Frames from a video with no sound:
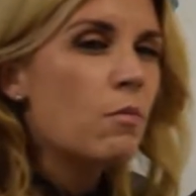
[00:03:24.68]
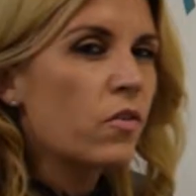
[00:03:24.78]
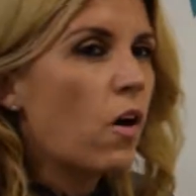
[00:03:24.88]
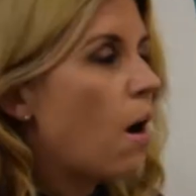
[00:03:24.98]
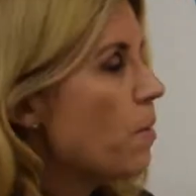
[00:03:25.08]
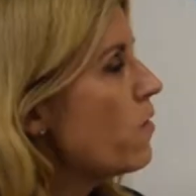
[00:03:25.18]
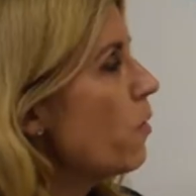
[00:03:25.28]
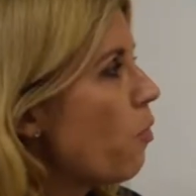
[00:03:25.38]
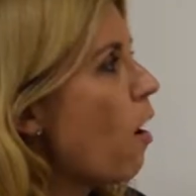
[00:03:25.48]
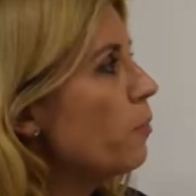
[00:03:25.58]
we've got a bit
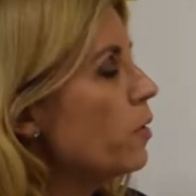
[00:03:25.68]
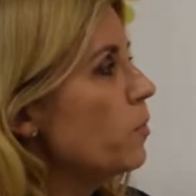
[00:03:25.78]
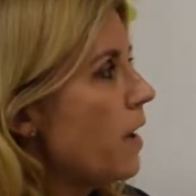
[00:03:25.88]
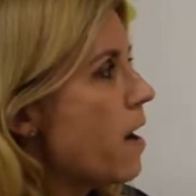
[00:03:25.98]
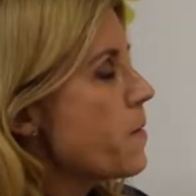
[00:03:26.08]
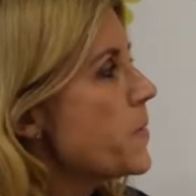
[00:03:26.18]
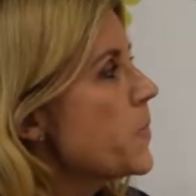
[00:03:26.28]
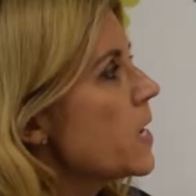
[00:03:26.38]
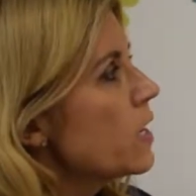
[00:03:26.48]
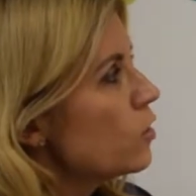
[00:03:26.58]
of a problem now,
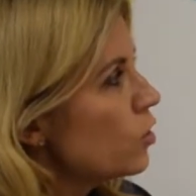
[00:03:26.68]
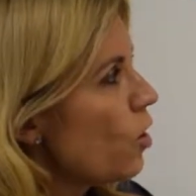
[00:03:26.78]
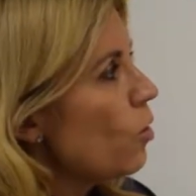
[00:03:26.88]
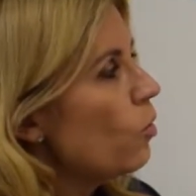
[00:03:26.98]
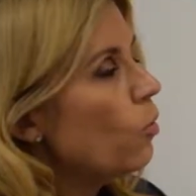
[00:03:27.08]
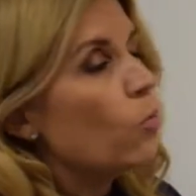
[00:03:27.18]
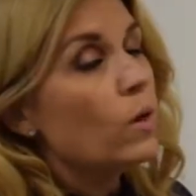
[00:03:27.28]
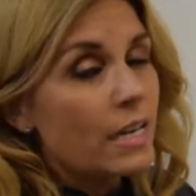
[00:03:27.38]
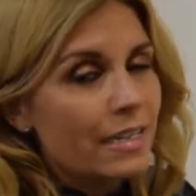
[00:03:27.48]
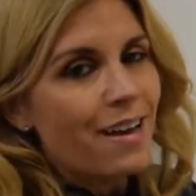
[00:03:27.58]
so
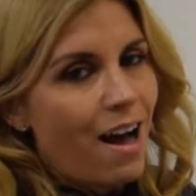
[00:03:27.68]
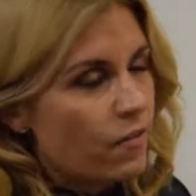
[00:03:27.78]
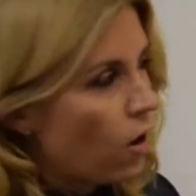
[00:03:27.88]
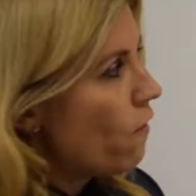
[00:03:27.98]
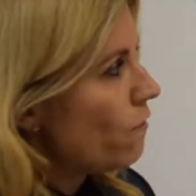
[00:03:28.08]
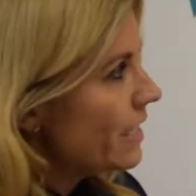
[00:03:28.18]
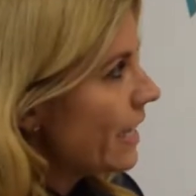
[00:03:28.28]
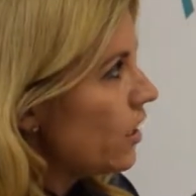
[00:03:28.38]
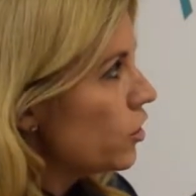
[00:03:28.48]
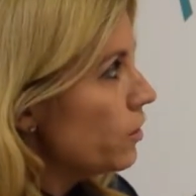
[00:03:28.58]
we need to have a
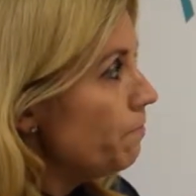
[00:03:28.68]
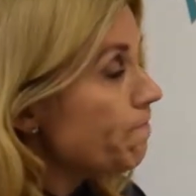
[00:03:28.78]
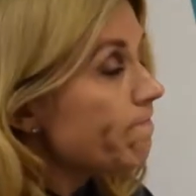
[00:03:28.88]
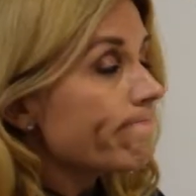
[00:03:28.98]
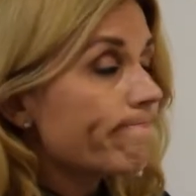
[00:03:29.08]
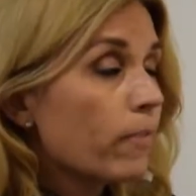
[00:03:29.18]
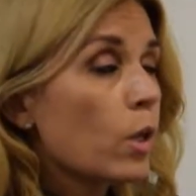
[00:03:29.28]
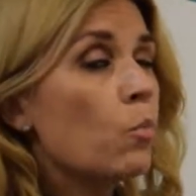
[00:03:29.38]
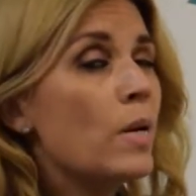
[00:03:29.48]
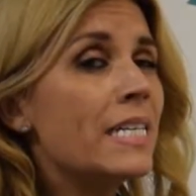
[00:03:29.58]
conversation.
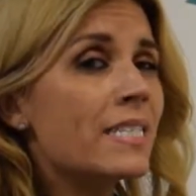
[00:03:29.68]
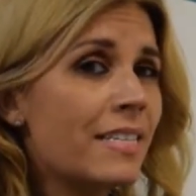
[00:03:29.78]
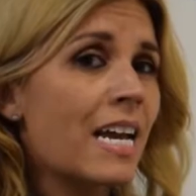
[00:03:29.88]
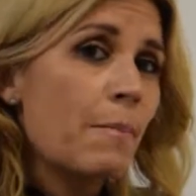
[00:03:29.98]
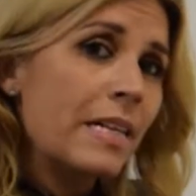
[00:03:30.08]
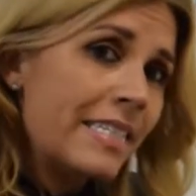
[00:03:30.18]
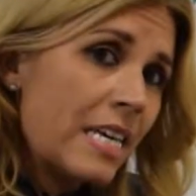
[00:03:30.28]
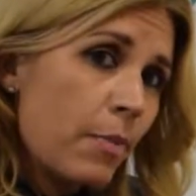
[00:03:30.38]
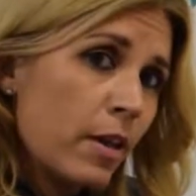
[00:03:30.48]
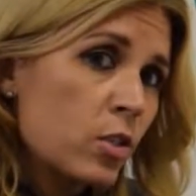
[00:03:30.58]
We need to dig a bit
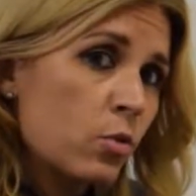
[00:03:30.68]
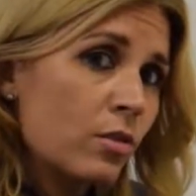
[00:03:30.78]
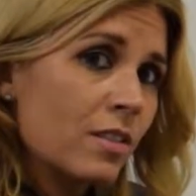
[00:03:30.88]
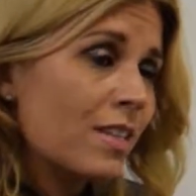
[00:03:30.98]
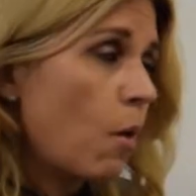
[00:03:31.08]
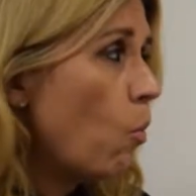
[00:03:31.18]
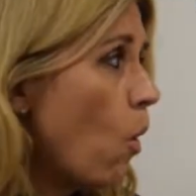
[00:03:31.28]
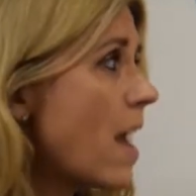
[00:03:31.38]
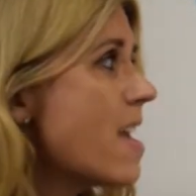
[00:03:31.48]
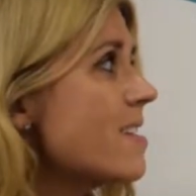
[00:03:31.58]
deeper to understand
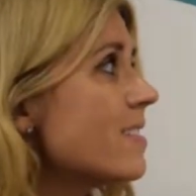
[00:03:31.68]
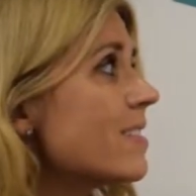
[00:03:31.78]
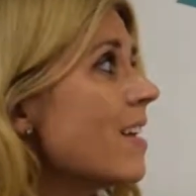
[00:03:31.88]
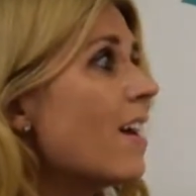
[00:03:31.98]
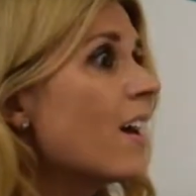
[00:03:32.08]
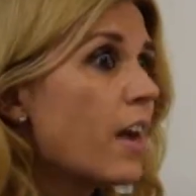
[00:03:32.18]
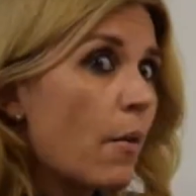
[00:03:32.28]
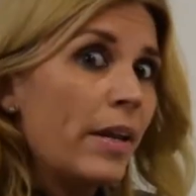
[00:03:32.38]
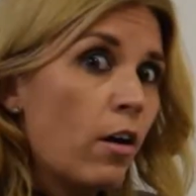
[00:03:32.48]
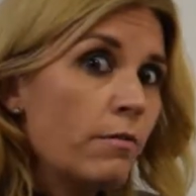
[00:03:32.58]
what is
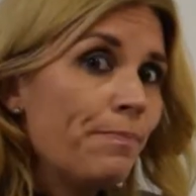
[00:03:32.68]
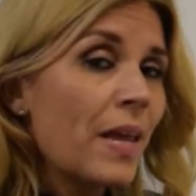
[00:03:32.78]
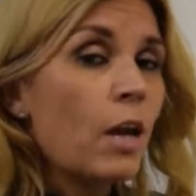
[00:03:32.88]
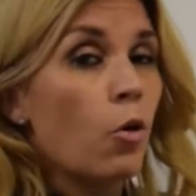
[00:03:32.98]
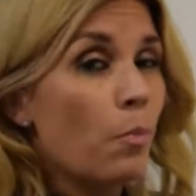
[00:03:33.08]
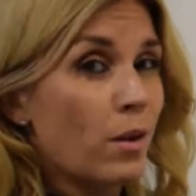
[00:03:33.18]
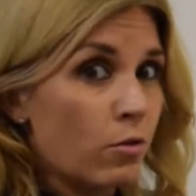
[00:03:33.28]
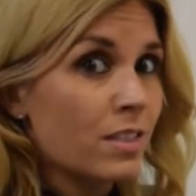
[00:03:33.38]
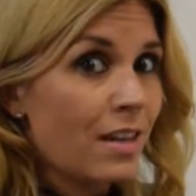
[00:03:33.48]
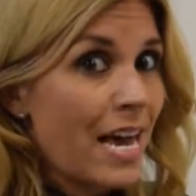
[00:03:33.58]
going on. It could be
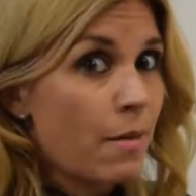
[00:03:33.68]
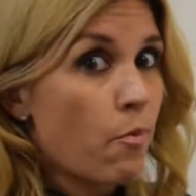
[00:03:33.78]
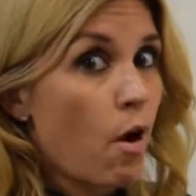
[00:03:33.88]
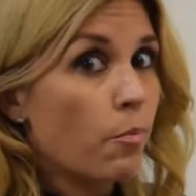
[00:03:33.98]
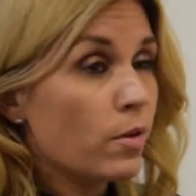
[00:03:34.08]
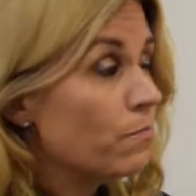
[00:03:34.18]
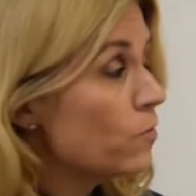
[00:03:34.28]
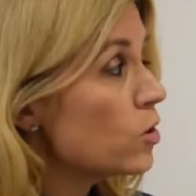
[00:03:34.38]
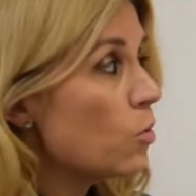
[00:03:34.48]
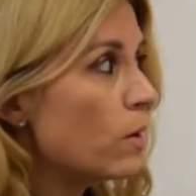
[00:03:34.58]
an underlying problem,
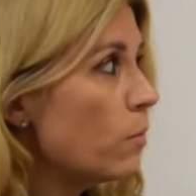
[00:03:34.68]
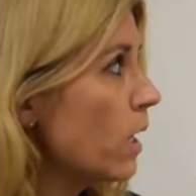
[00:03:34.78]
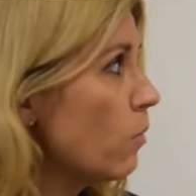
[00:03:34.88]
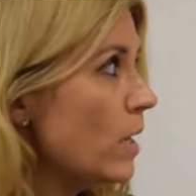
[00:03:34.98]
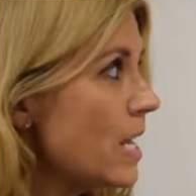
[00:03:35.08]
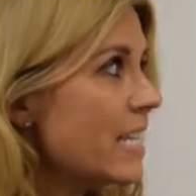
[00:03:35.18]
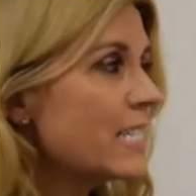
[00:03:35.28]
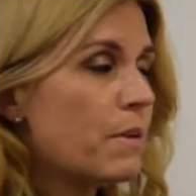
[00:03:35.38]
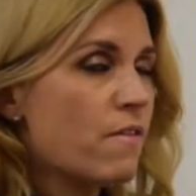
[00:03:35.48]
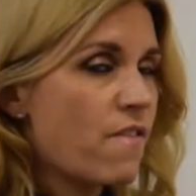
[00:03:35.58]
so we need
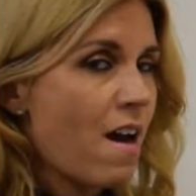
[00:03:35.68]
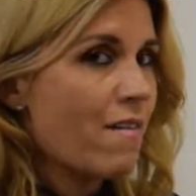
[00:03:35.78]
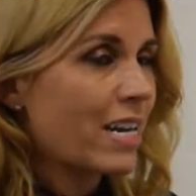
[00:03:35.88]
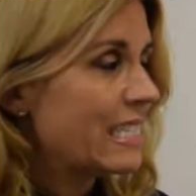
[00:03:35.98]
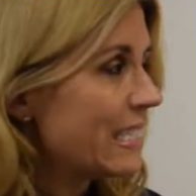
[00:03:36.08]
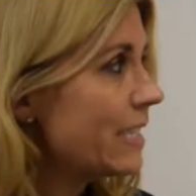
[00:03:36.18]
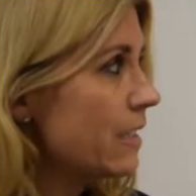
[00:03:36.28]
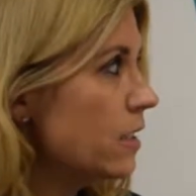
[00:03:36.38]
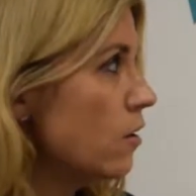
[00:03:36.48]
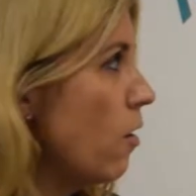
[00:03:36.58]
to be fair and
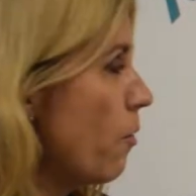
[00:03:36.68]
consistent in our